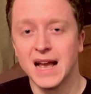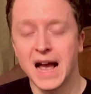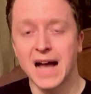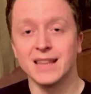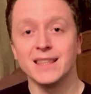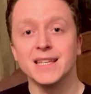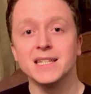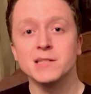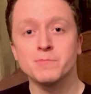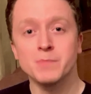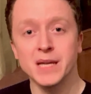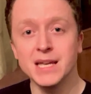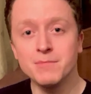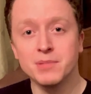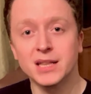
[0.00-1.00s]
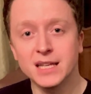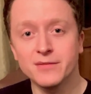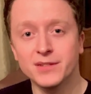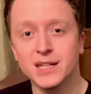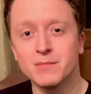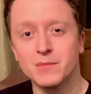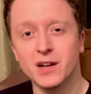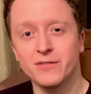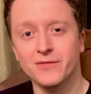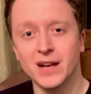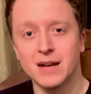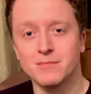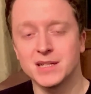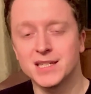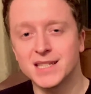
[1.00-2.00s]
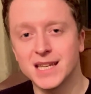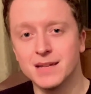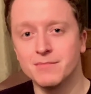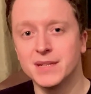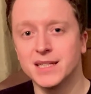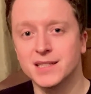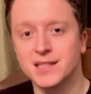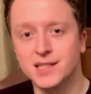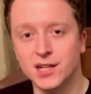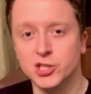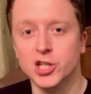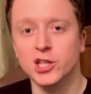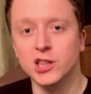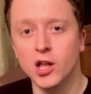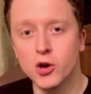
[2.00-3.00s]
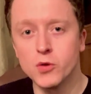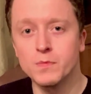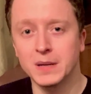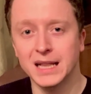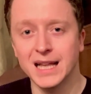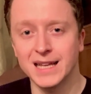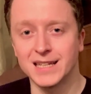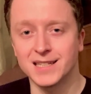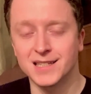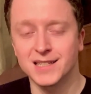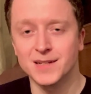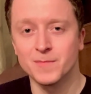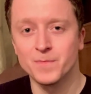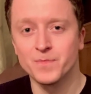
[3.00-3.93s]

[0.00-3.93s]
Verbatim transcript: And these people, even in my family, seeing me in such a low place.